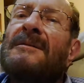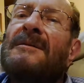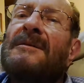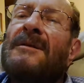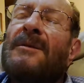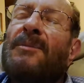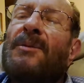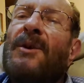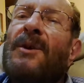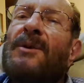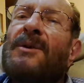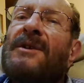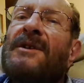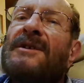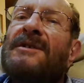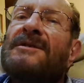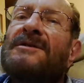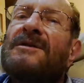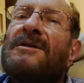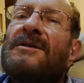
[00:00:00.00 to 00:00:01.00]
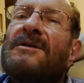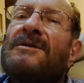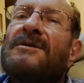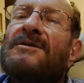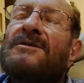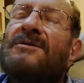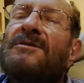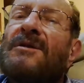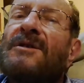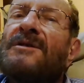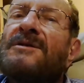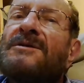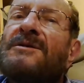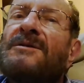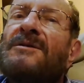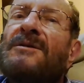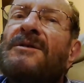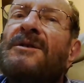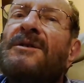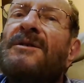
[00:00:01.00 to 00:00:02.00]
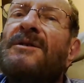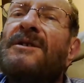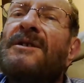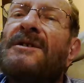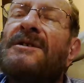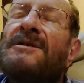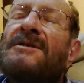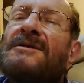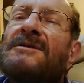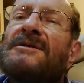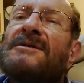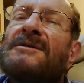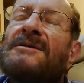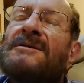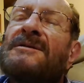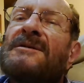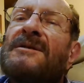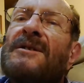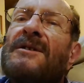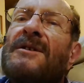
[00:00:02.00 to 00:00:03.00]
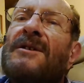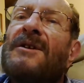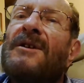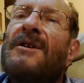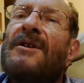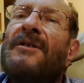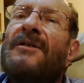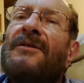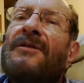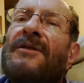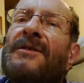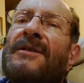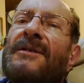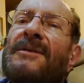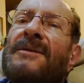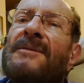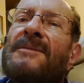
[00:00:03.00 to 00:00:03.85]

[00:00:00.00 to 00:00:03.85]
The proteins are the structural units of